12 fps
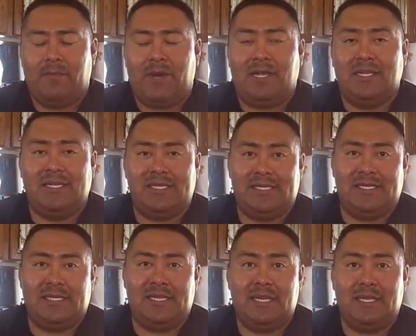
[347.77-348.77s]

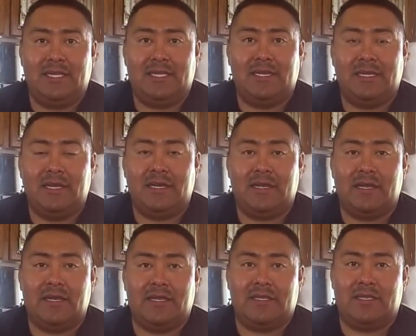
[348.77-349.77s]
polishing
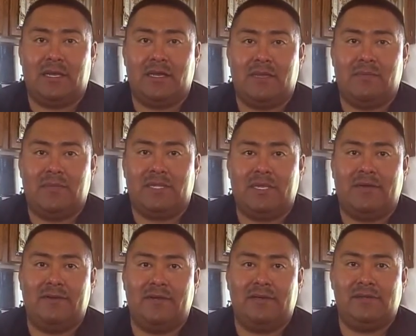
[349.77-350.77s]
the
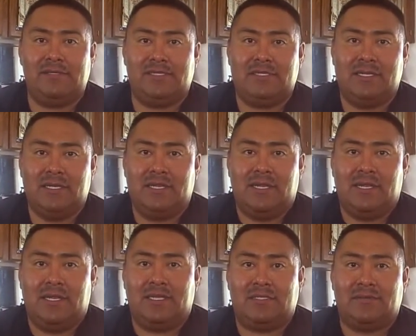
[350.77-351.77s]
materials,
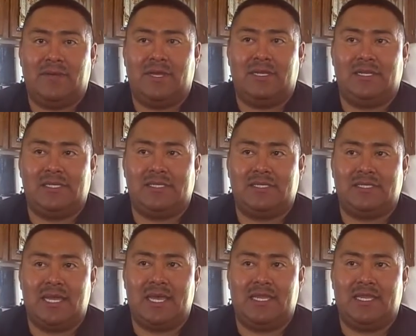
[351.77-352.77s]
as well as
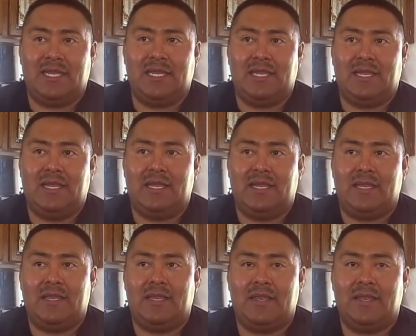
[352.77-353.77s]
sanding
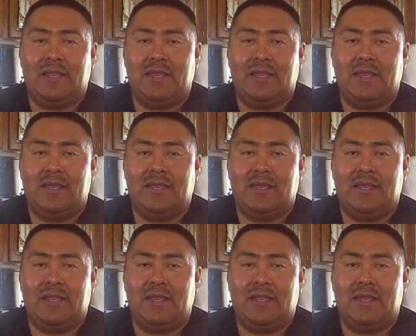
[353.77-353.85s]
and